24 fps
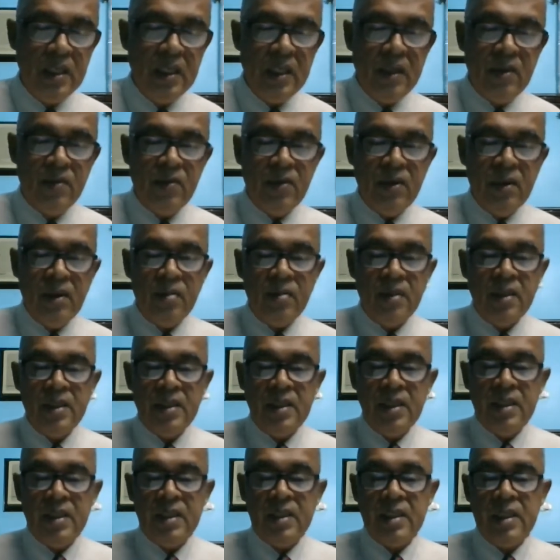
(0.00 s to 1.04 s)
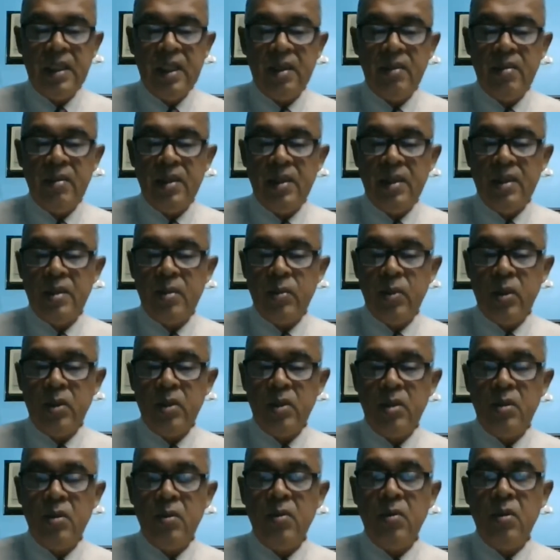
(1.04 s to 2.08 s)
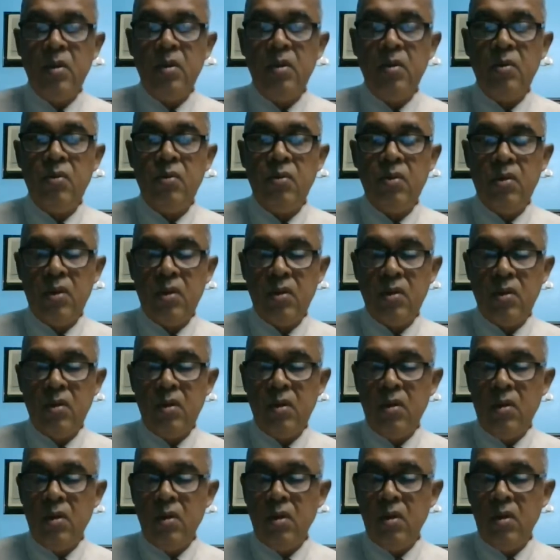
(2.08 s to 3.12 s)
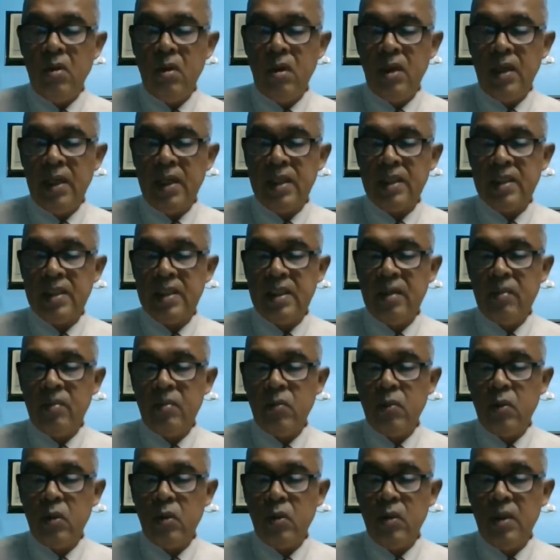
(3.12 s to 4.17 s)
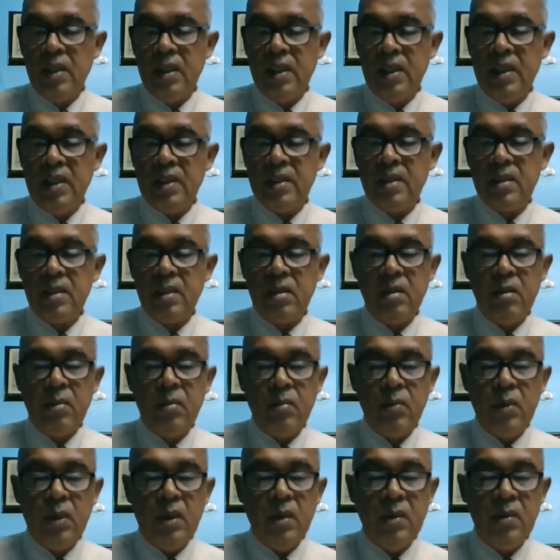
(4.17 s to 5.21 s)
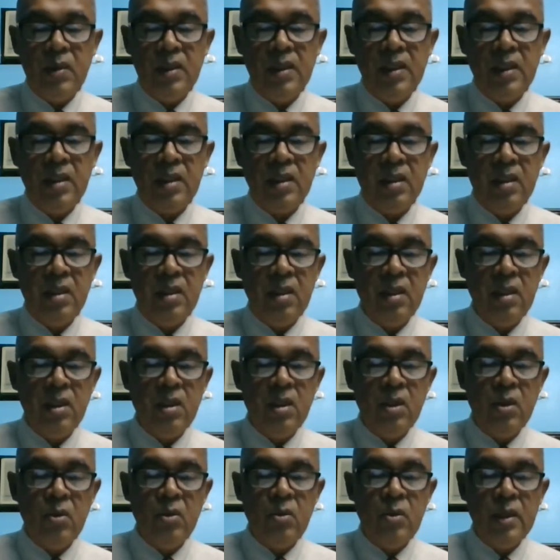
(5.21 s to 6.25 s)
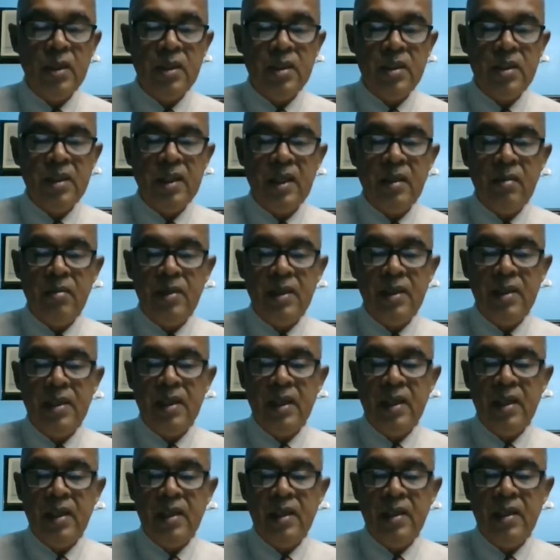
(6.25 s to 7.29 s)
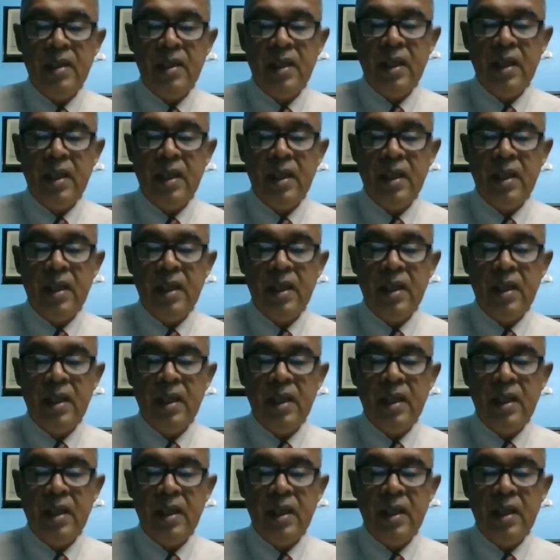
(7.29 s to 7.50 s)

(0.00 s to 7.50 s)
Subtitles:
A pharmacist shall be responsible for all extemporaneous compounding, which shall be done